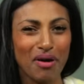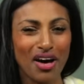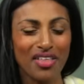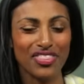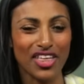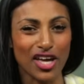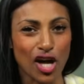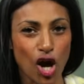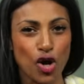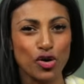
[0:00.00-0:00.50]

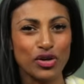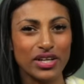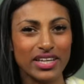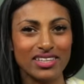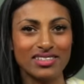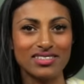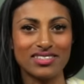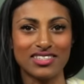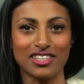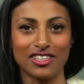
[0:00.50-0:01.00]
but they only
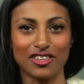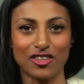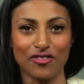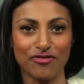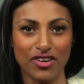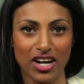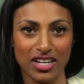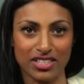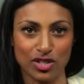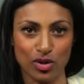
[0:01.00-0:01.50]
considered the
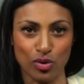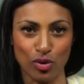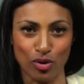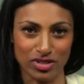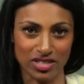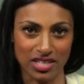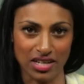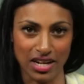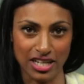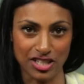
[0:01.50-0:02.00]
vertical
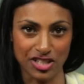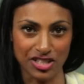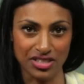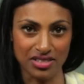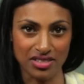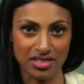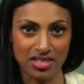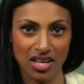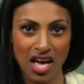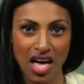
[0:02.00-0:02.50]

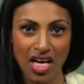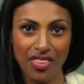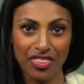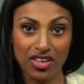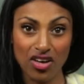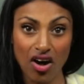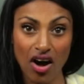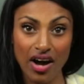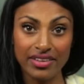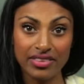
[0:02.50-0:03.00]
oscillations,
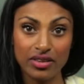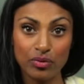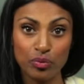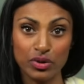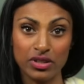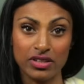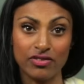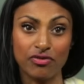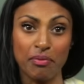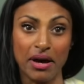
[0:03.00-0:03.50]
the kind that
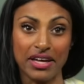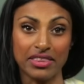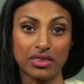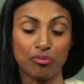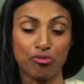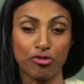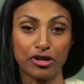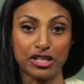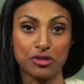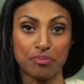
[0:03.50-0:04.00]
would have made
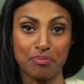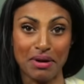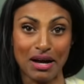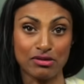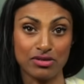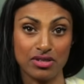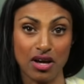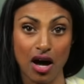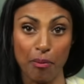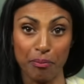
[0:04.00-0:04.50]
the bridge
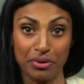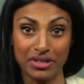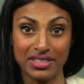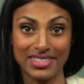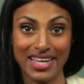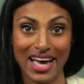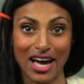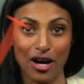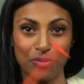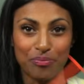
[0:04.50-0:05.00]
bounce up and
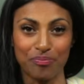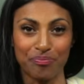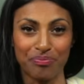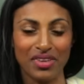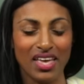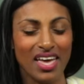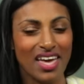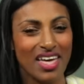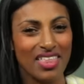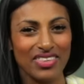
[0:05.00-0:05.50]
down.
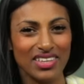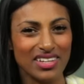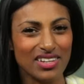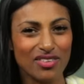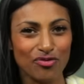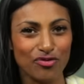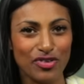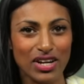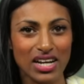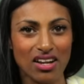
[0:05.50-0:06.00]
They
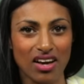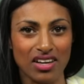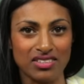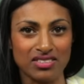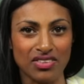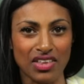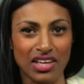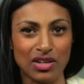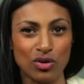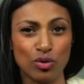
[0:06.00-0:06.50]
didn't realise
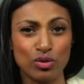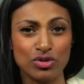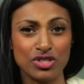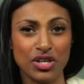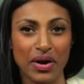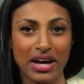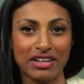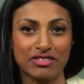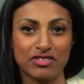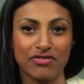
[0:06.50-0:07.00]
that they'd
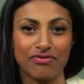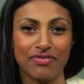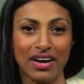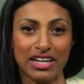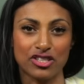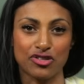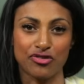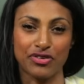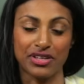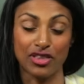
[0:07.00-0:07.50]
also had to
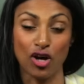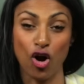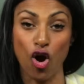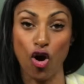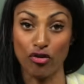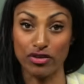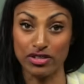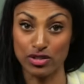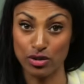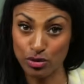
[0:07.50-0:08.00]
factor in the
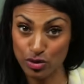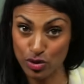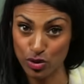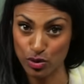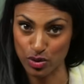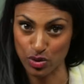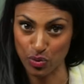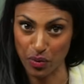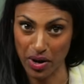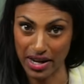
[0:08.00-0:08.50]

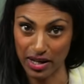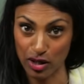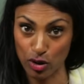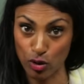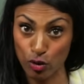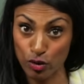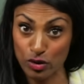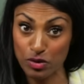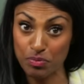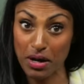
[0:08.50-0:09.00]
horizontal swaying
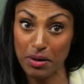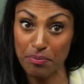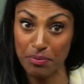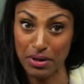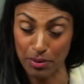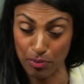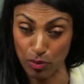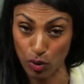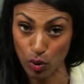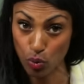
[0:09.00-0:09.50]
caused by
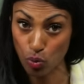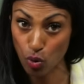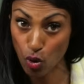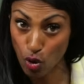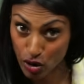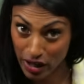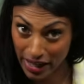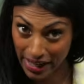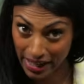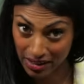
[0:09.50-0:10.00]
people
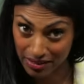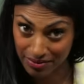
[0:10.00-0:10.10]
walking.